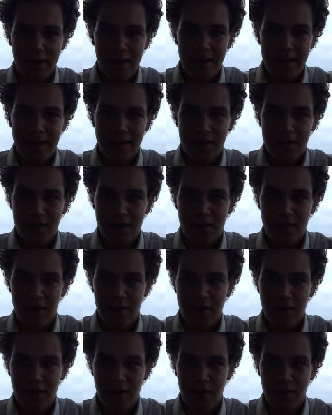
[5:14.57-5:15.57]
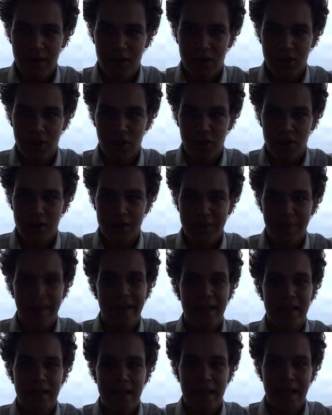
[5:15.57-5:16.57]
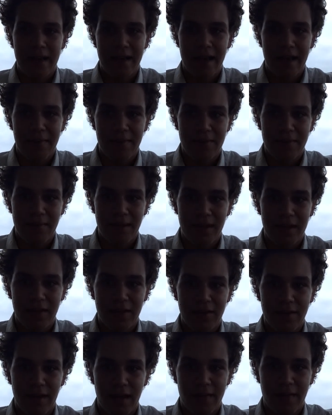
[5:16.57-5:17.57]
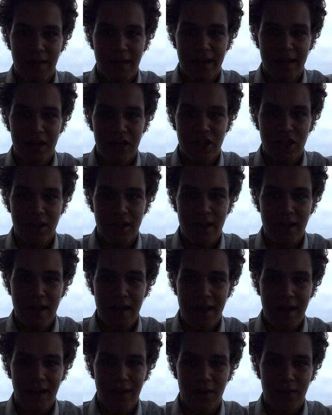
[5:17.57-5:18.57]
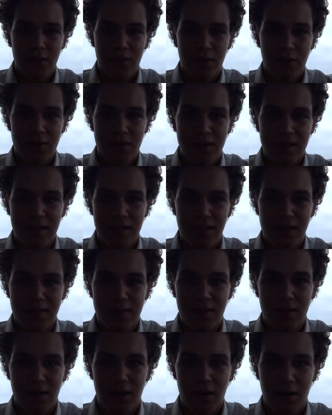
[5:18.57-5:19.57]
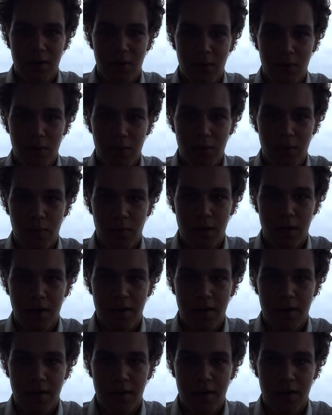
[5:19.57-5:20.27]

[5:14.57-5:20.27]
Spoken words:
lasers found in commercial, space, and military navigation and control systems are one